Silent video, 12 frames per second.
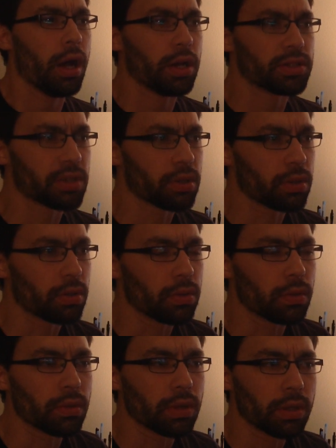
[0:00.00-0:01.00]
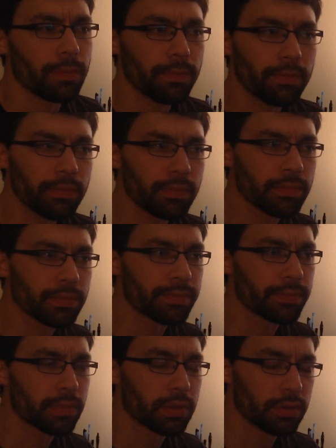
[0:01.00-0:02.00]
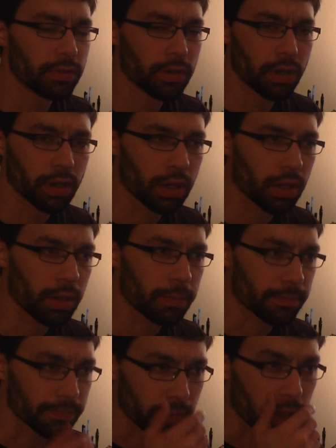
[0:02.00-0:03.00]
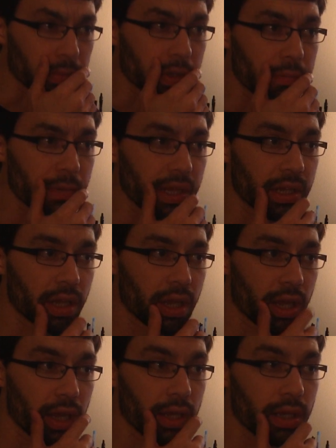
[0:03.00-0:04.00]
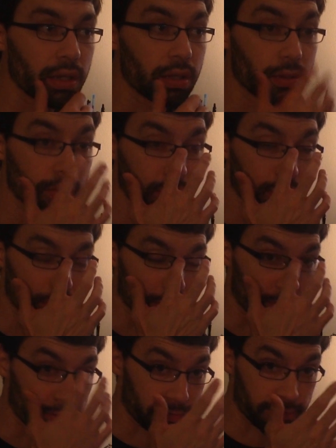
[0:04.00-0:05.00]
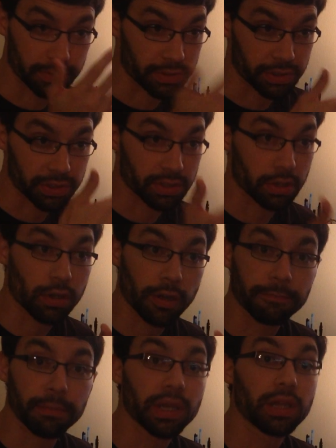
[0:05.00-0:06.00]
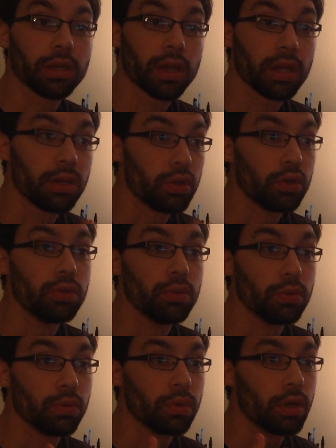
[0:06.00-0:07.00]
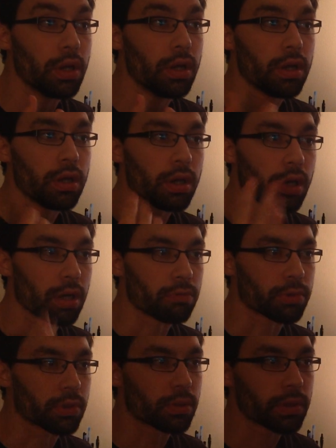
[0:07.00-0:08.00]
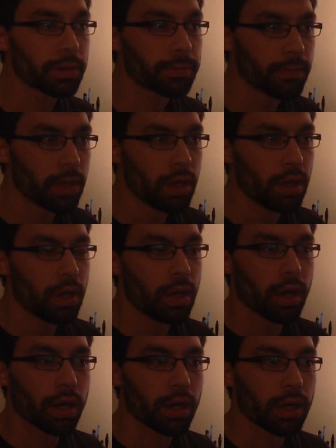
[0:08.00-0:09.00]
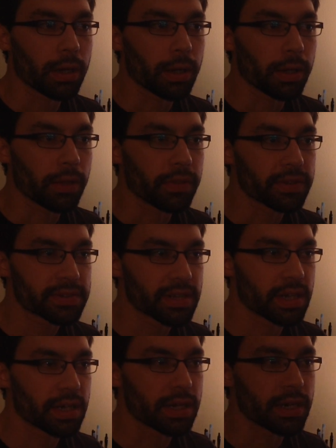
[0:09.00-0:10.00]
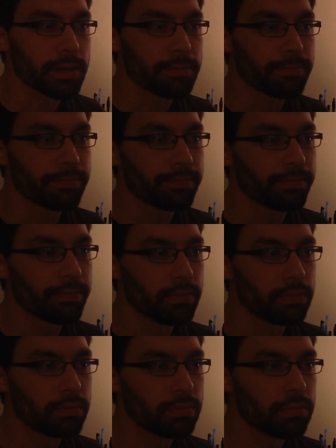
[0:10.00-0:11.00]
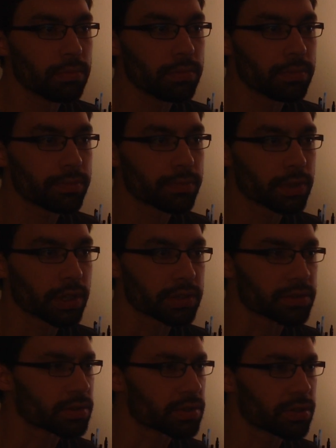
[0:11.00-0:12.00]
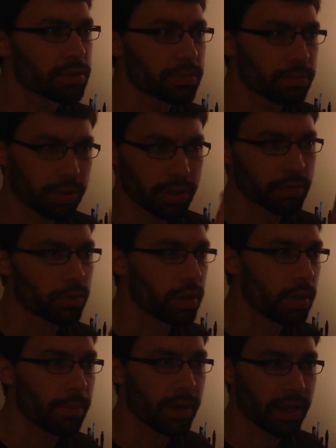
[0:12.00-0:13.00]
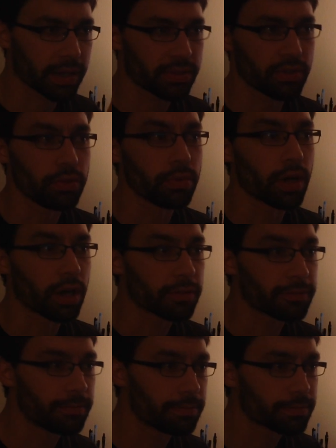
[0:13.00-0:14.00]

So I'm going to first just start off making a new recording. This time, okay, so let's turn player 1 back to off.